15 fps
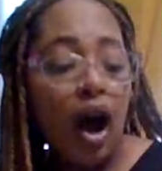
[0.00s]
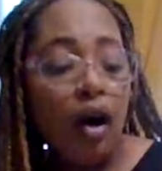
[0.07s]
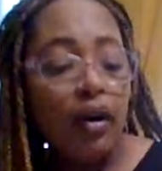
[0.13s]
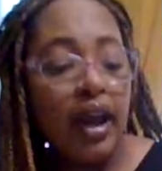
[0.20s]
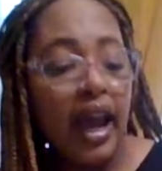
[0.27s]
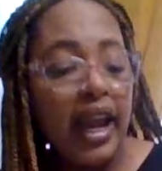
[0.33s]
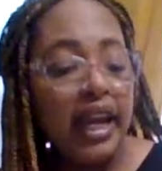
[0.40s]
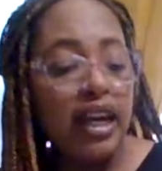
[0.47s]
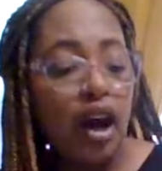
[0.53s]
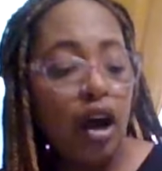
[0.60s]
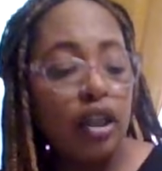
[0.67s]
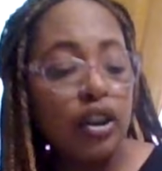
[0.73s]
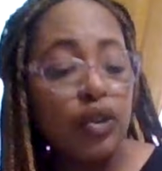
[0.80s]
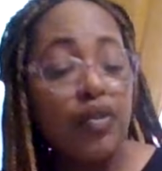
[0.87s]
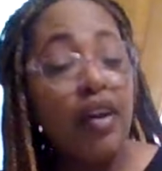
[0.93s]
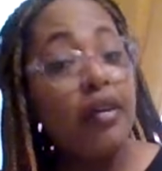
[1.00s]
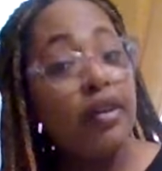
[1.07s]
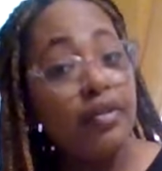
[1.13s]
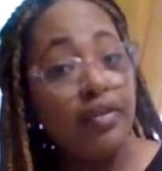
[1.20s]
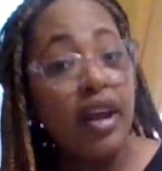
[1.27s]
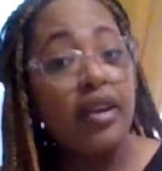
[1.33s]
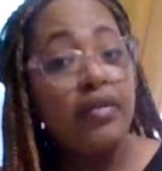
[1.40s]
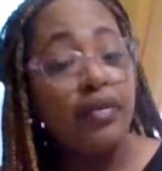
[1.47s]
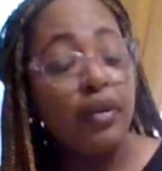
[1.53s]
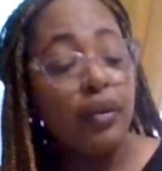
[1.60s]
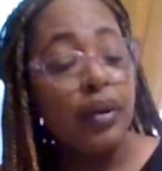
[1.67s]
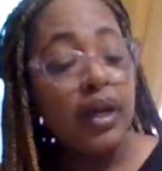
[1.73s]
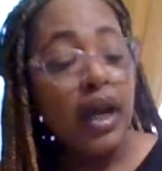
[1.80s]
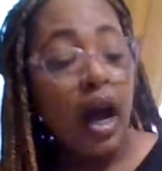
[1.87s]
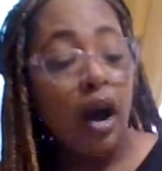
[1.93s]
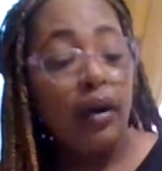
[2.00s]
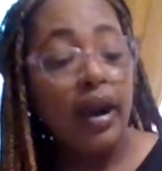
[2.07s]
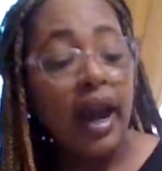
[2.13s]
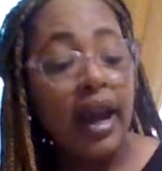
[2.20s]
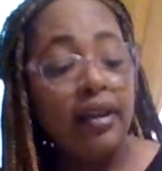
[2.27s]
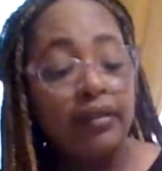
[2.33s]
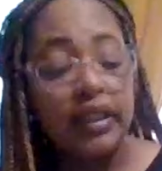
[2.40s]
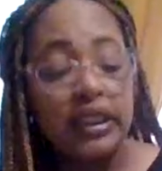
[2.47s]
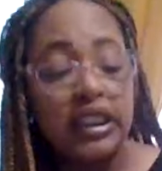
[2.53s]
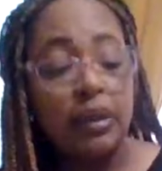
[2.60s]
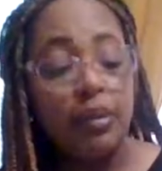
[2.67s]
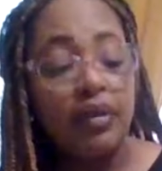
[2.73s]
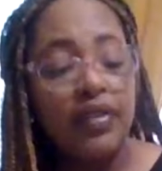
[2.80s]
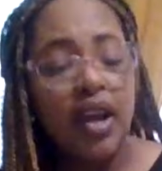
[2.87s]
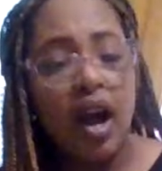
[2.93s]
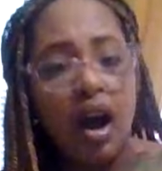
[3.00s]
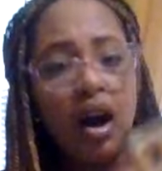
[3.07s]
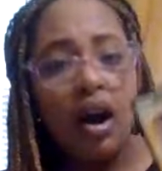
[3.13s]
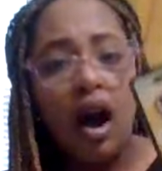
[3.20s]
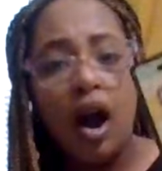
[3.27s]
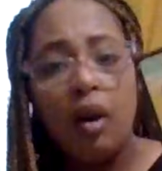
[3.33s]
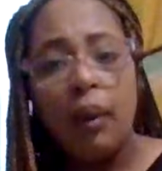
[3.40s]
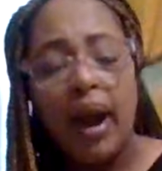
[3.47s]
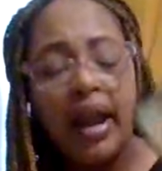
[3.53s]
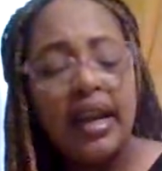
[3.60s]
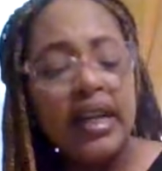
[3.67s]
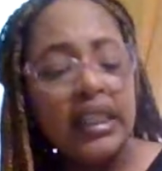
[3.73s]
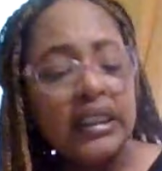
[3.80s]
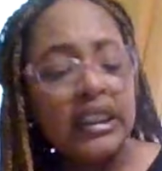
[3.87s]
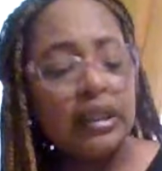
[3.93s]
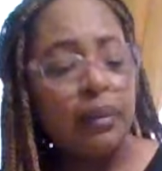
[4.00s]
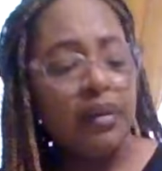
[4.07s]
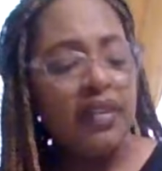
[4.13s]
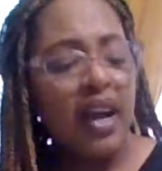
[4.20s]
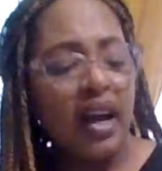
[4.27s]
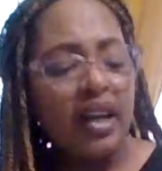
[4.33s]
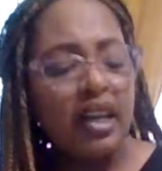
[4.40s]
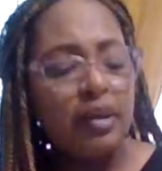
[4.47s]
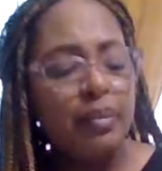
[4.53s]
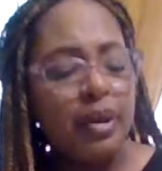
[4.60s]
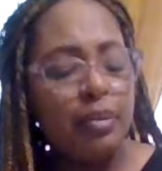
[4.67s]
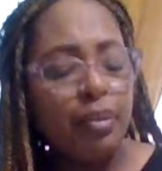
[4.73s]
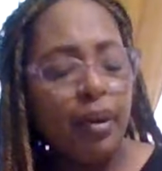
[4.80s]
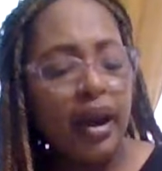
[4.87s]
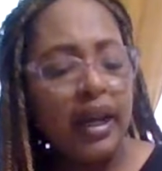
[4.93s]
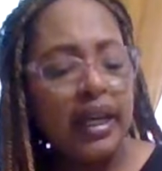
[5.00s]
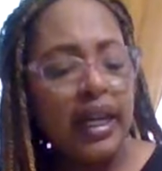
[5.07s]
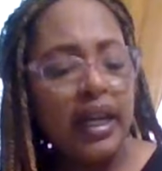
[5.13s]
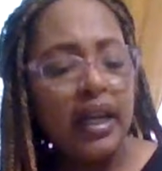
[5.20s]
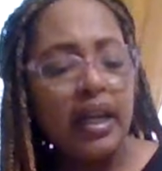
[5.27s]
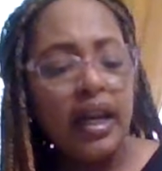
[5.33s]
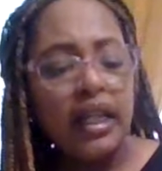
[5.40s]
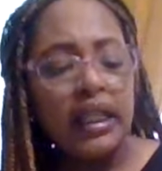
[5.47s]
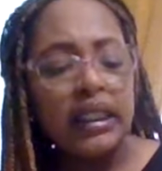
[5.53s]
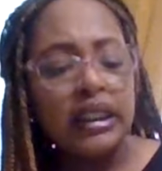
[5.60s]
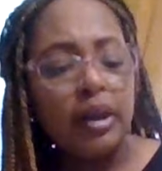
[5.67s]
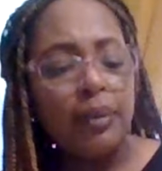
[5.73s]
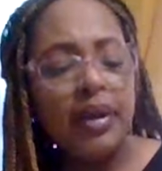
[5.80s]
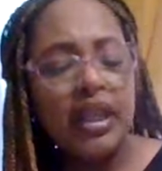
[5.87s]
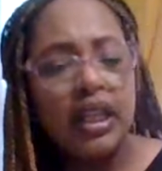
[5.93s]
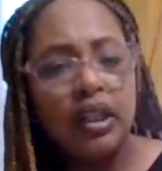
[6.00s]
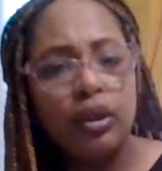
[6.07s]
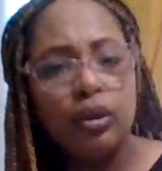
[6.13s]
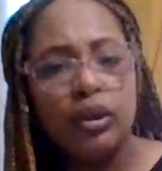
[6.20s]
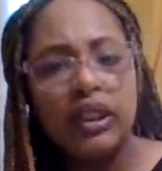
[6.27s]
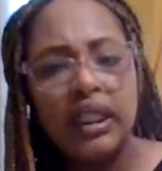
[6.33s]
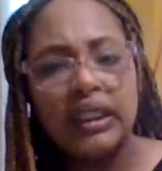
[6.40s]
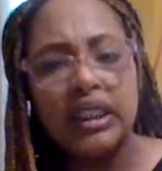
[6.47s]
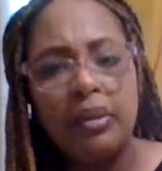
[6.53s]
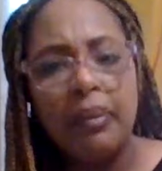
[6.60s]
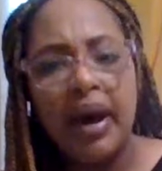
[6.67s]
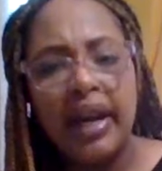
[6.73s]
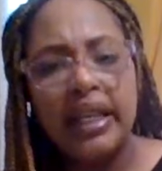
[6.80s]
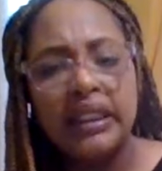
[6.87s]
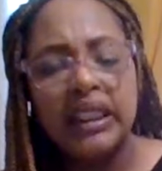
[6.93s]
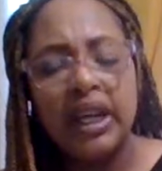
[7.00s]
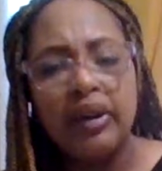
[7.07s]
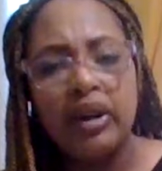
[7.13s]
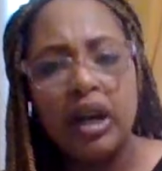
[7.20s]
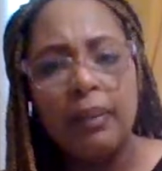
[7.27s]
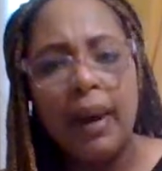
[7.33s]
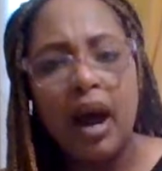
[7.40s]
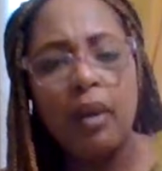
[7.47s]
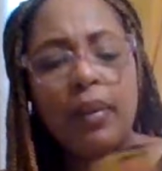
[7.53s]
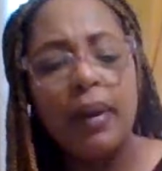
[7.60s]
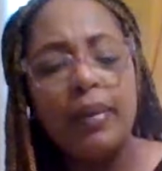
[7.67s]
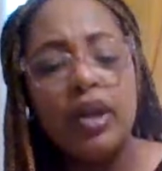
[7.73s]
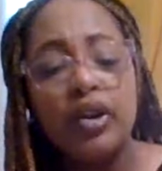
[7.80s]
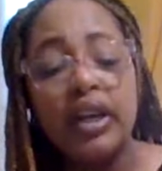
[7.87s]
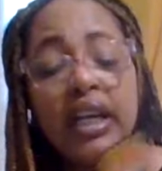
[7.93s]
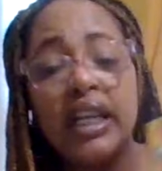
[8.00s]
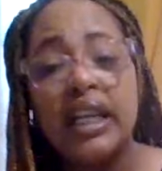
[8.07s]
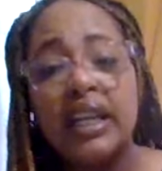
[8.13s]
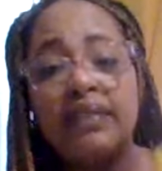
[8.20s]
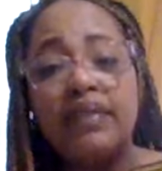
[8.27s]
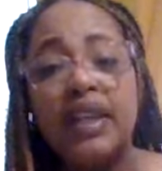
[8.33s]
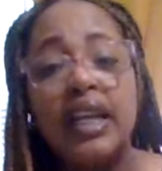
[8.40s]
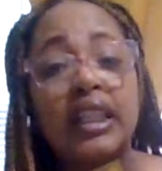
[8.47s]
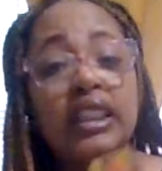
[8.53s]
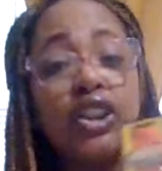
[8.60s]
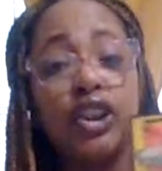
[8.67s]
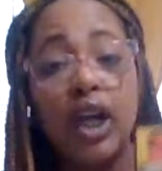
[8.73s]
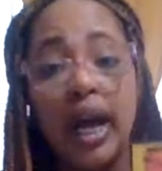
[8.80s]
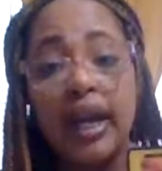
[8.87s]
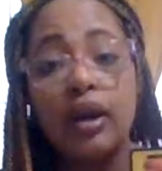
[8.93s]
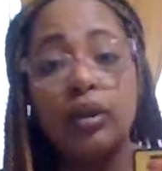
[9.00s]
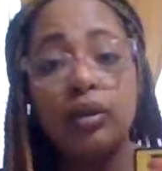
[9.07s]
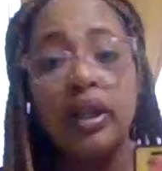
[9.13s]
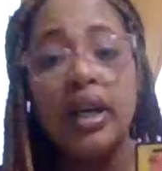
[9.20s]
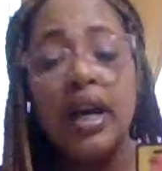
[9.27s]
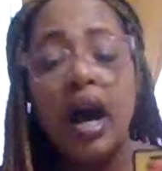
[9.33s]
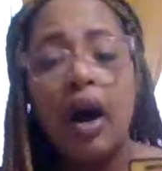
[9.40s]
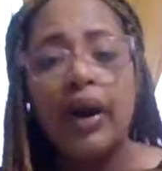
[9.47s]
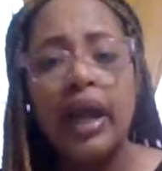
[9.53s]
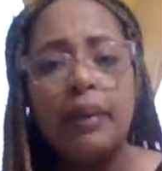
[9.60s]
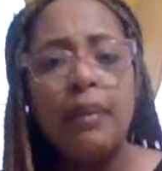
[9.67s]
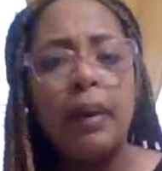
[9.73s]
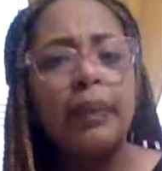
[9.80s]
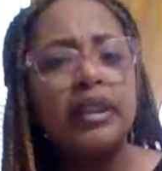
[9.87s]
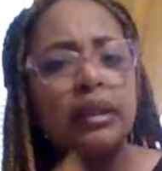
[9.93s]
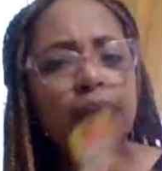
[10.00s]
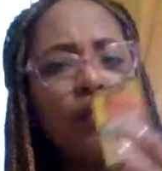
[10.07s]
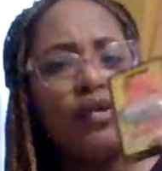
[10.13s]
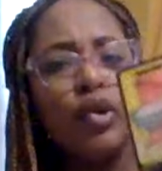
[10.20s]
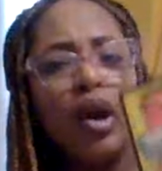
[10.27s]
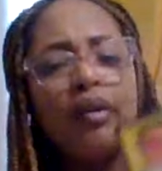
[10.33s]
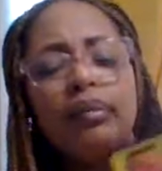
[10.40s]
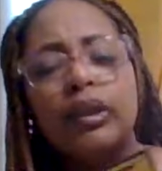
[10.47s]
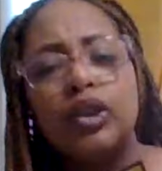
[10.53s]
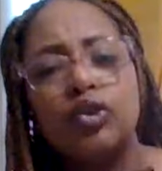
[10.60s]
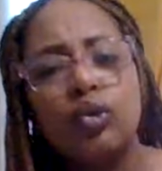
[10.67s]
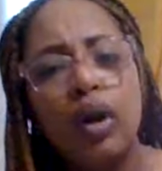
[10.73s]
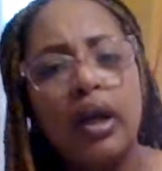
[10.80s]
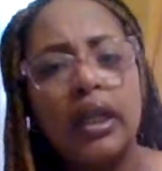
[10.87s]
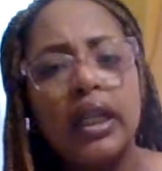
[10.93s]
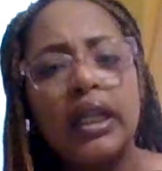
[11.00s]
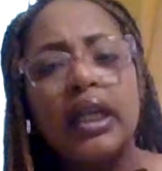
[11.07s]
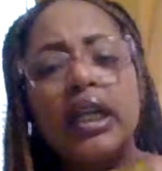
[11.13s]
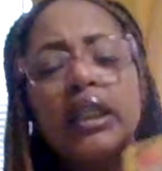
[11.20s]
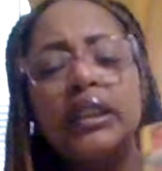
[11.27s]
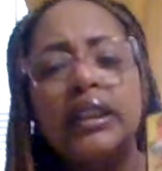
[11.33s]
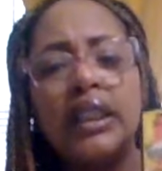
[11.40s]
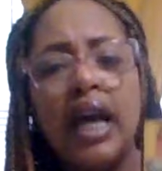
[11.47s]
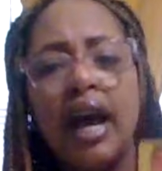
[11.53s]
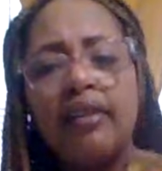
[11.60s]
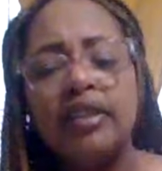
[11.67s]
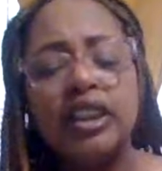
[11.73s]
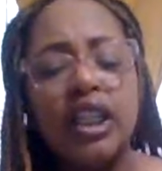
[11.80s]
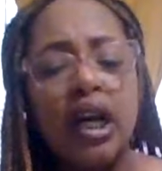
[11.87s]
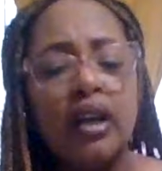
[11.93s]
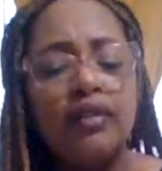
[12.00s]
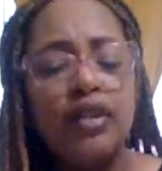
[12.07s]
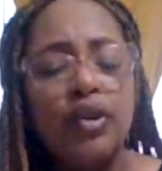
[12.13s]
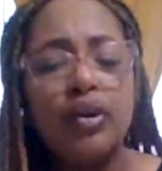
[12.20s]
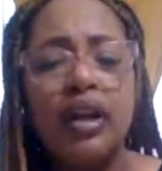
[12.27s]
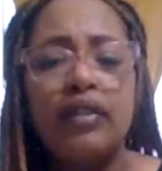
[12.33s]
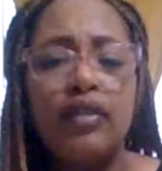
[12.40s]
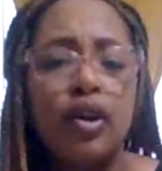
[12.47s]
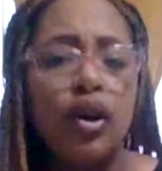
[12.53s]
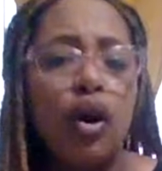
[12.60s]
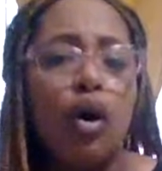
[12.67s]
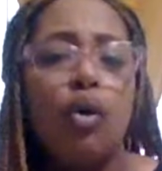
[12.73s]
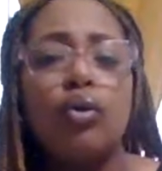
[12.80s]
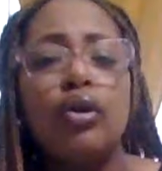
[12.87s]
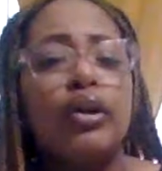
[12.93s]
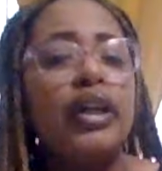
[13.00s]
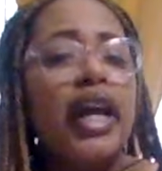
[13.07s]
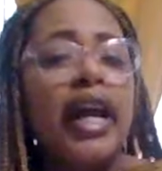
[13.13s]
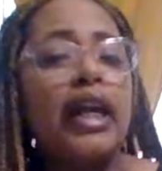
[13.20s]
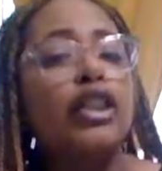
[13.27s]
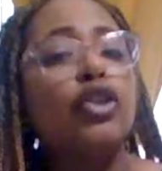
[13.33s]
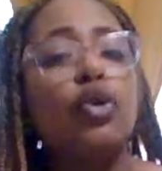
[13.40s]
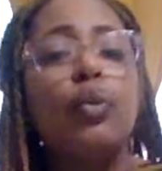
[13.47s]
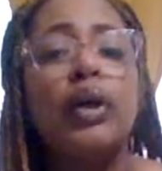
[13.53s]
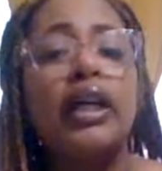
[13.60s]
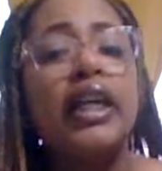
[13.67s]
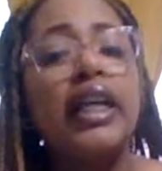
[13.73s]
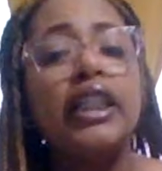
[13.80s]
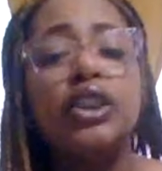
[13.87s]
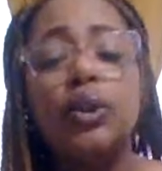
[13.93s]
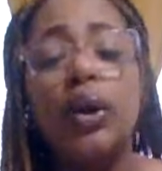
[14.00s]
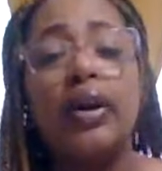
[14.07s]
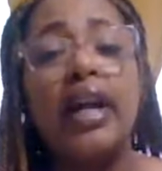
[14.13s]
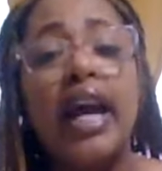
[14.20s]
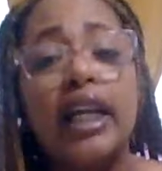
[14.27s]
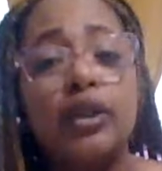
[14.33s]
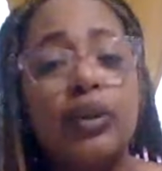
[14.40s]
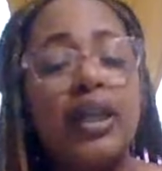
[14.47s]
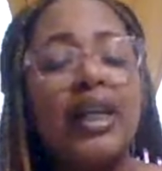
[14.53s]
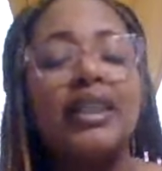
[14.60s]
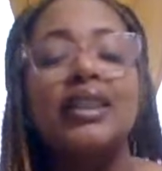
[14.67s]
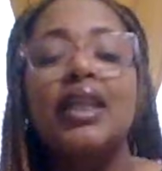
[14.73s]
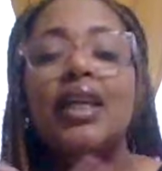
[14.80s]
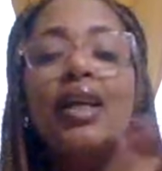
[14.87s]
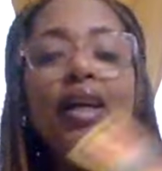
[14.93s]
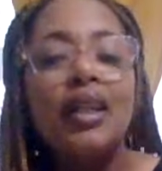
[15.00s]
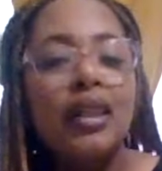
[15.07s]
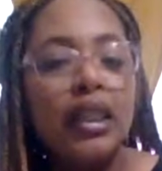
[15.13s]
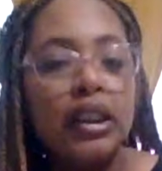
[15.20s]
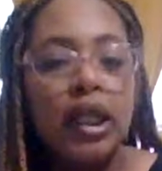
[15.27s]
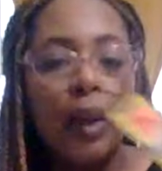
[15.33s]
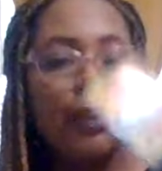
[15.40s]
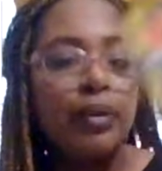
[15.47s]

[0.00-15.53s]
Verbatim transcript: okay and also very faithful okay for some of y'all all right some of y'all could be pregnant this could be the news that somebody's hearing about maybe you're getting gifted a child okay maybe some of you have been struggling to have a child if you're if you're older in age you don't want kids you already had two kids this uh,